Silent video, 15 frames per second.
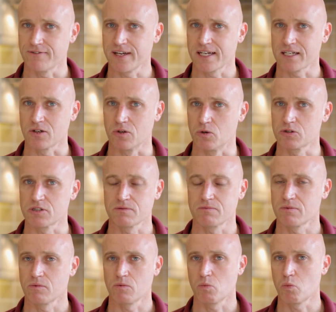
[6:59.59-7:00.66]
vehicles,
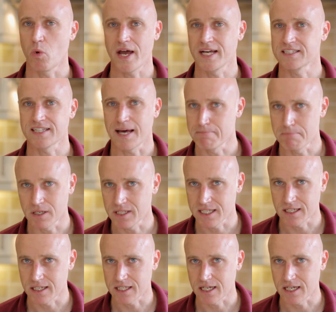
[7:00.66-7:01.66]
where's that money going